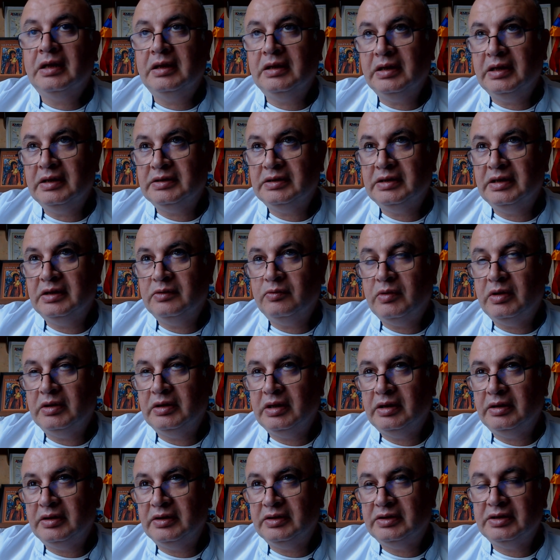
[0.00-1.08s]
less than
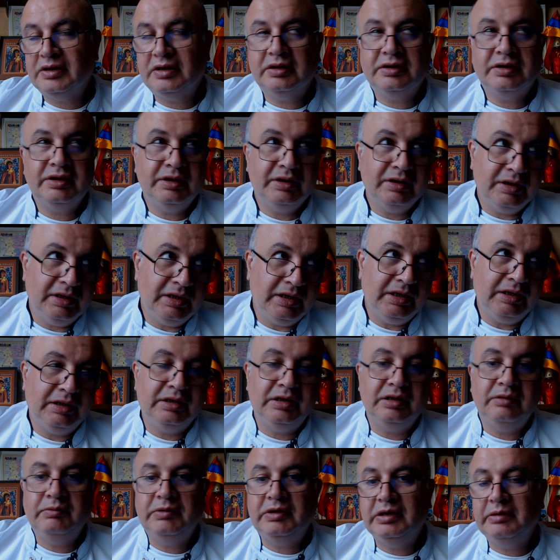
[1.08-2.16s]
130
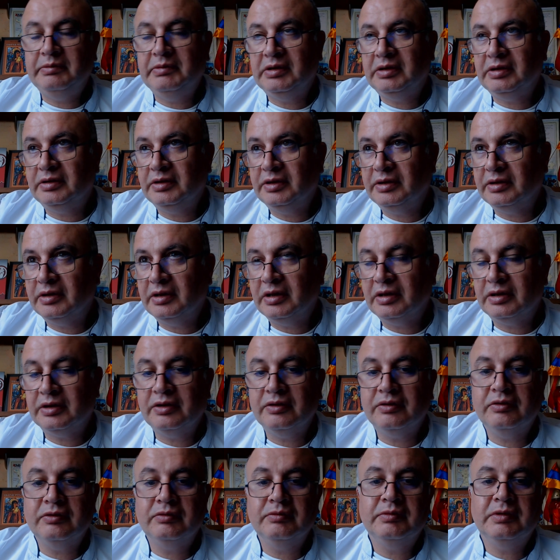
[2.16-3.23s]
80 millimeter
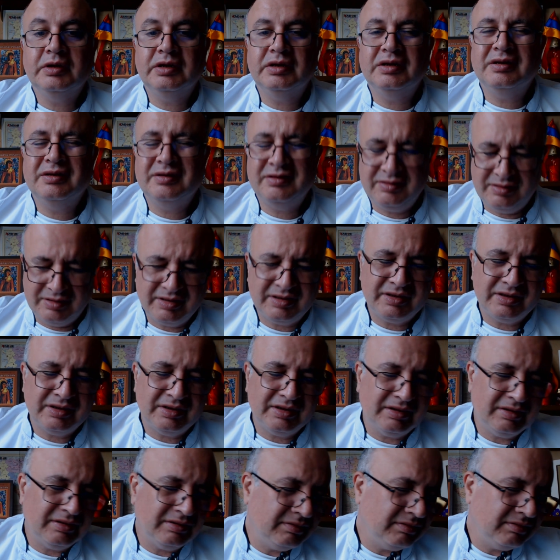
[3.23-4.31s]
hydroargyrum uh,
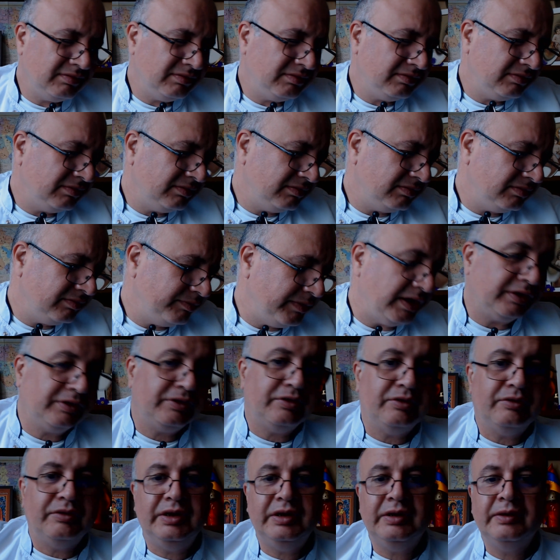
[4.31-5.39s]
uh,
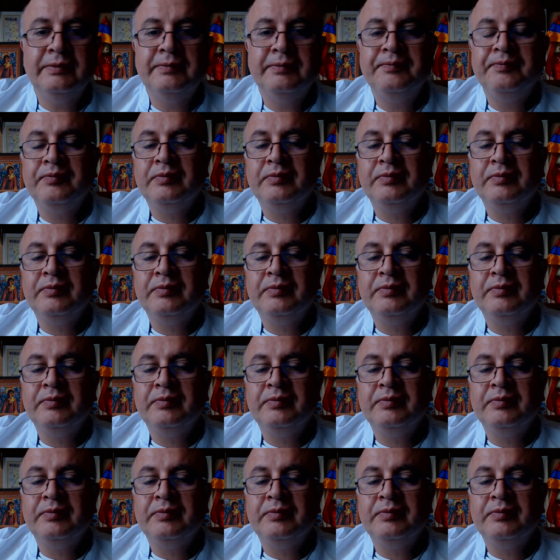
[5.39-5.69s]
mercury.